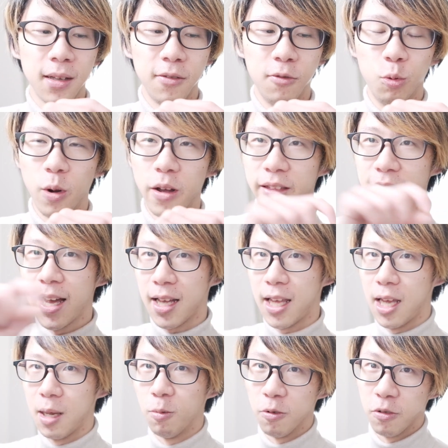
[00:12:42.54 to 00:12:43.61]
run that
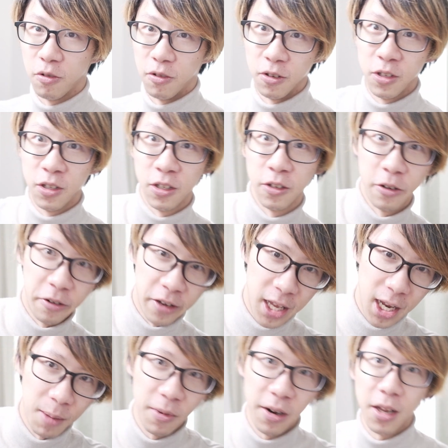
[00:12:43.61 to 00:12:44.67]
cable through to your
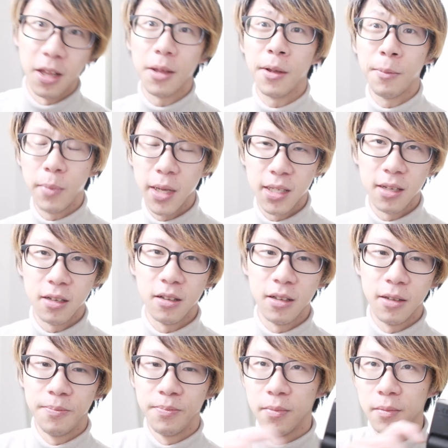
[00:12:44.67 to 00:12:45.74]
camera, and you can
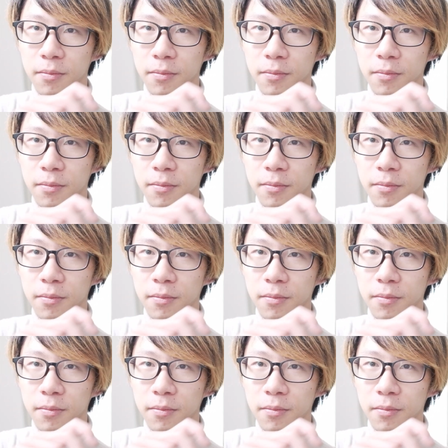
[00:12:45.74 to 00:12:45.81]
basically